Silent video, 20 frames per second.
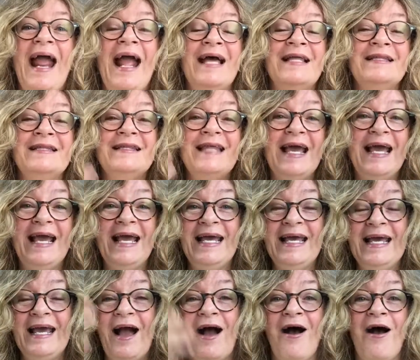and
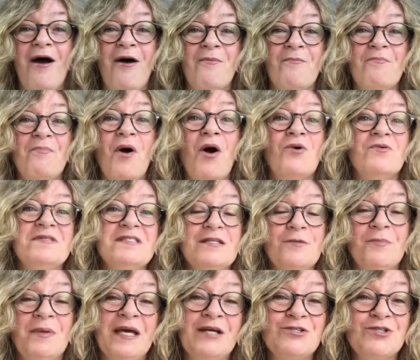they
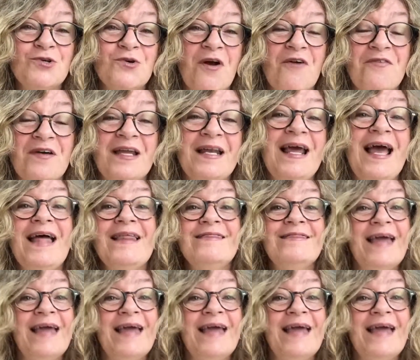post a picture of it,